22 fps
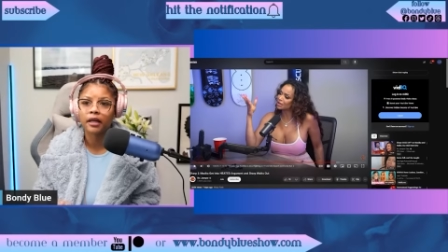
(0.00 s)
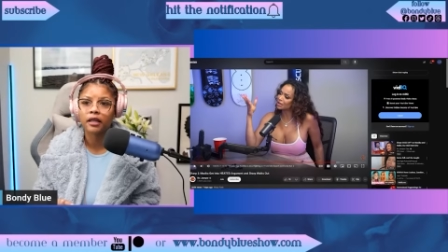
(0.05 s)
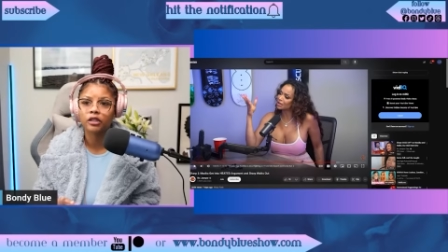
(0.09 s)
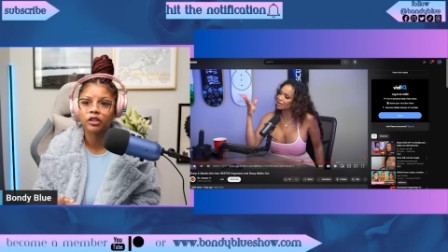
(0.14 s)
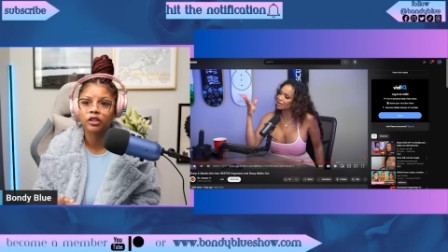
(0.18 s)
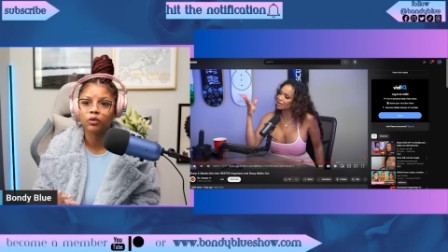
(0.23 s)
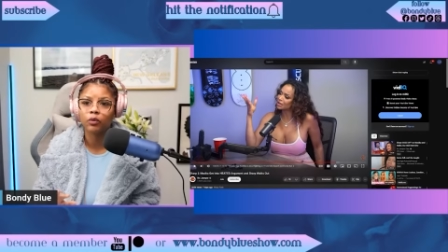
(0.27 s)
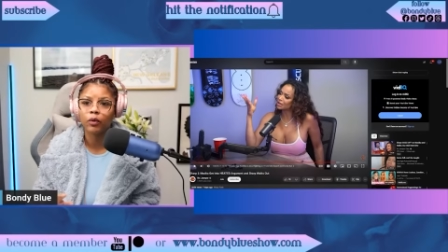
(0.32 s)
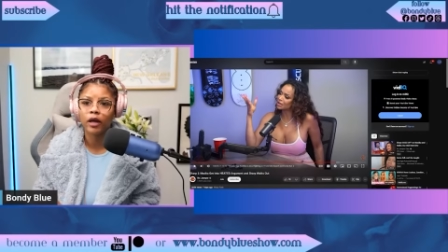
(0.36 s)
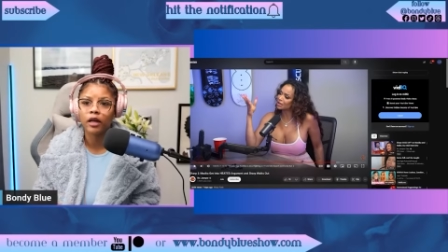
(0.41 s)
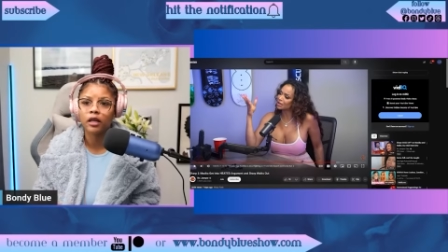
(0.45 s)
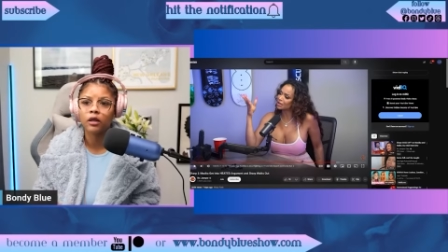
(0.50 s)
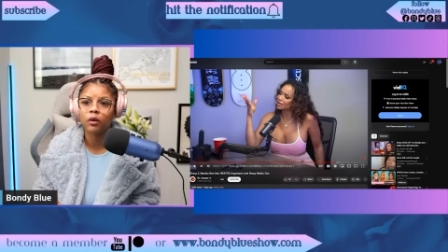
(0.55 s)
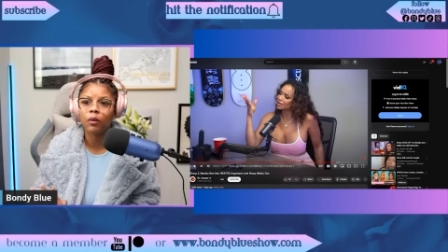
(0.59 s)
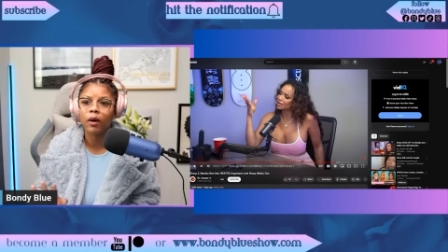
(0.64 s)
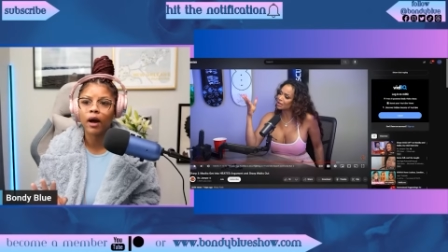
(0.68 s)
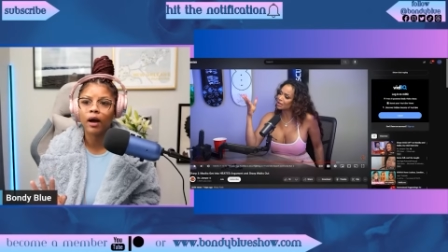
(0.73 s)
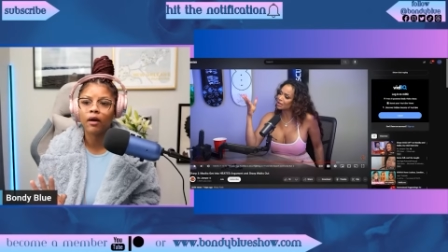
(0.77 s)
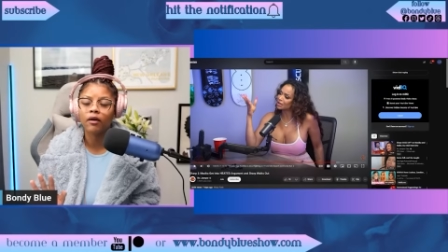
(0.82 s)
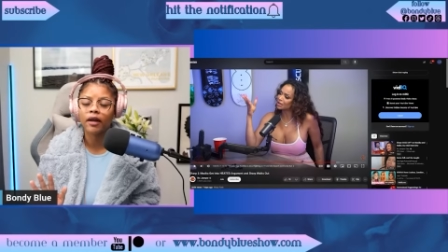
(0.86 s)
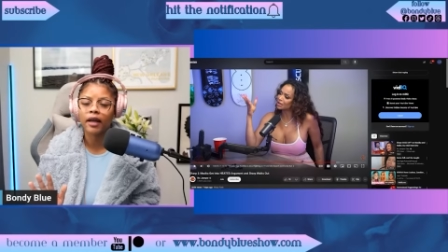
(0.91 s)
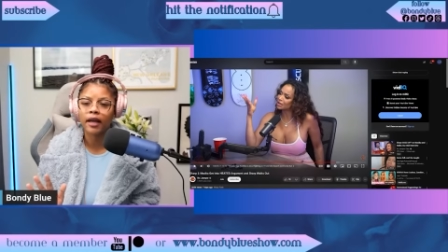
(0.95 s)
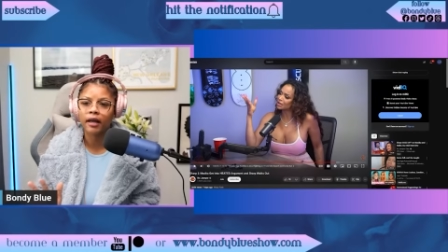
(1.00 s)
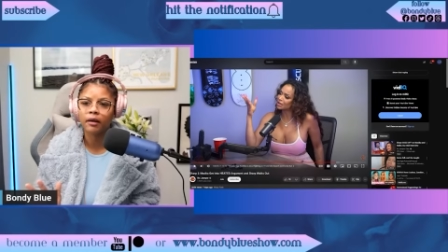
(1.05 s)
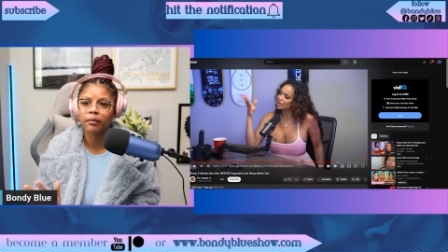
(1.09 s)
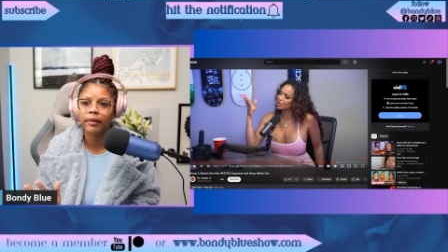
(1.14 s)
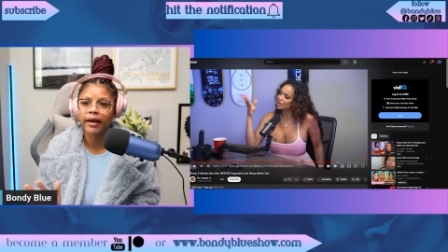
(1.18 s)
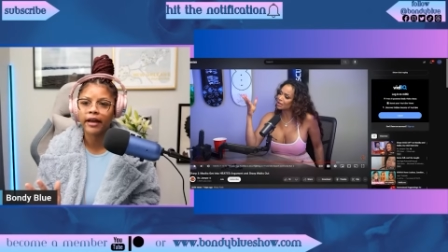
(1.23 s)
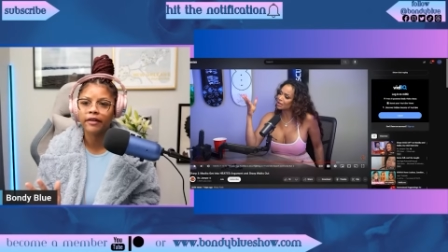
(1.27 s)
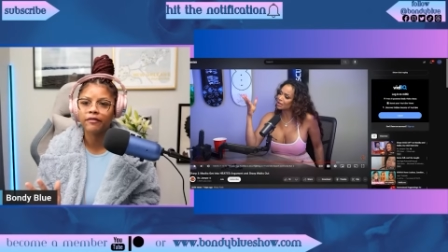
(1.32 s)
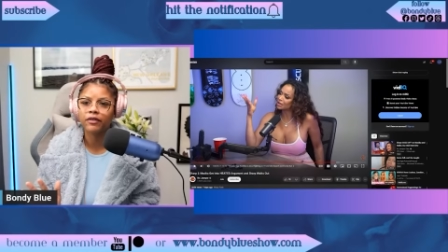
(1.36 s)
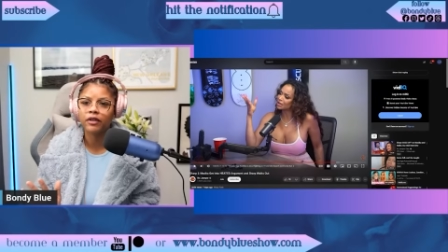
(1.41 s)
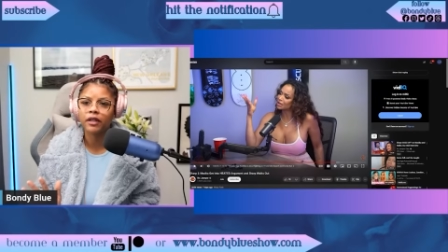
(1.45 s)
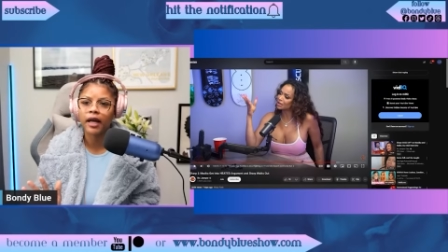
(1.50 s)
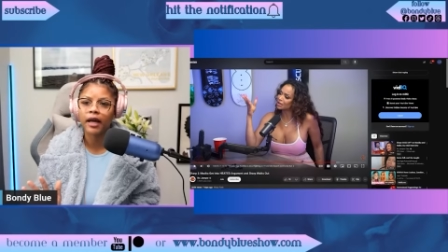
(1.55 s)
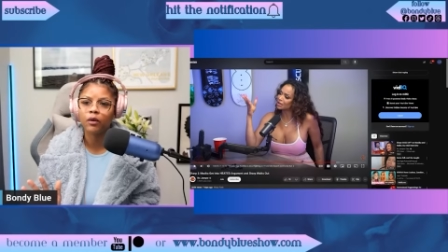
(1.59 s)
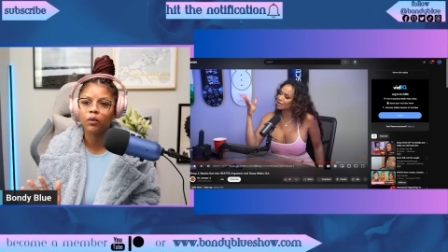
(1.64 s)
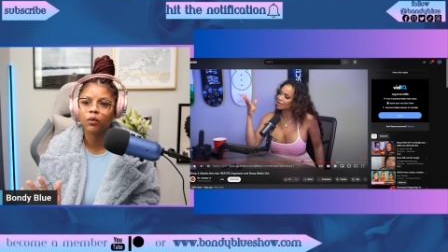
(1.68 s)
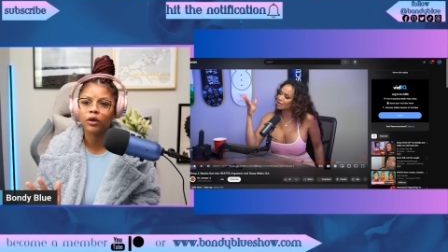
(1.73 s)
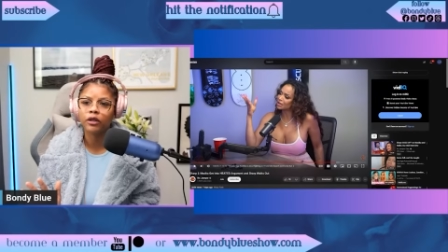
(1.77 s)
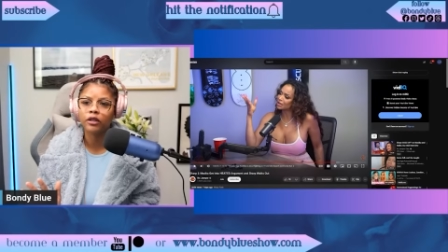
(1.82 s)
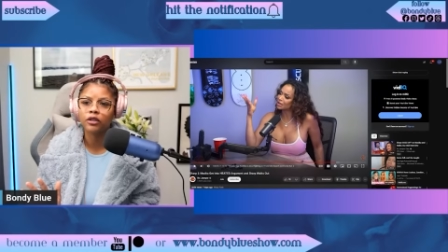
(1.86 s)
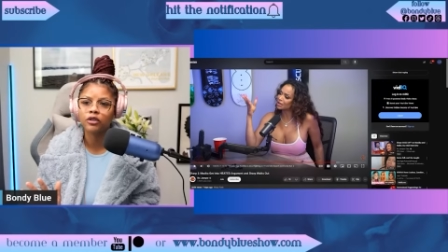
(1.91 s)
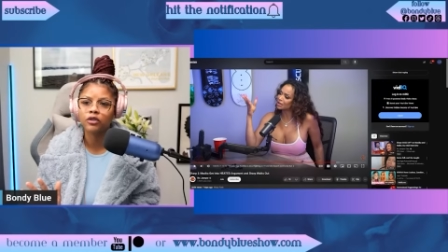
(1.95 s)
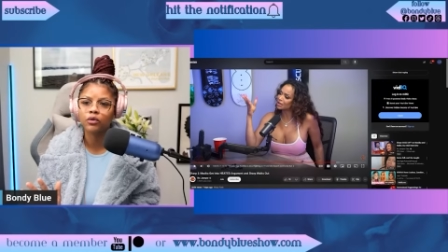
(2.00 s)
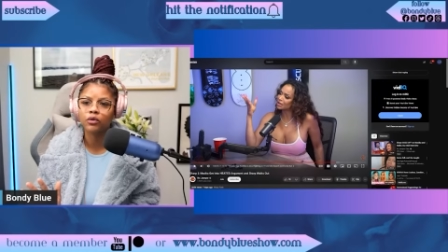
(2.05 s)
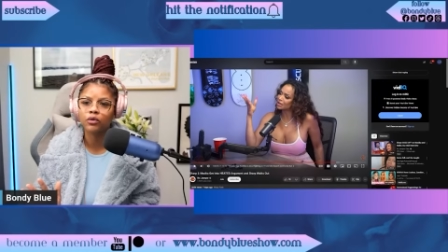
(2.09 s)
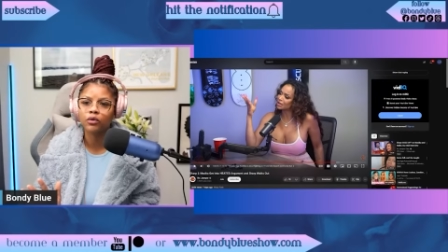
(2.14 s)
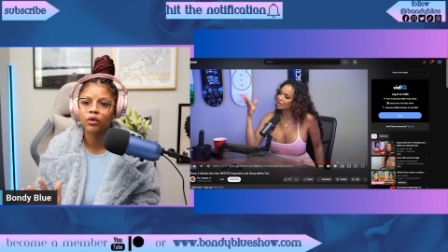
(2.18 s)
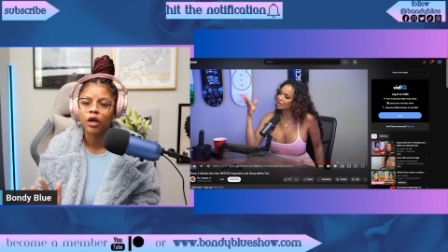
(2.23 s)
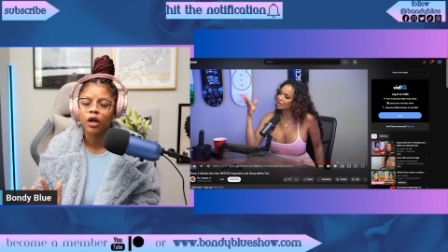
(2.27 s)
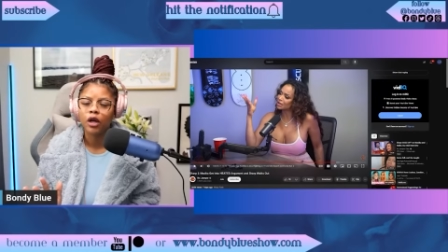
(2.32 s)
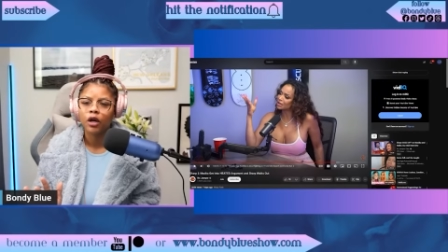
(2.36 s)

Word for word: She waited a while, came back for like one or two,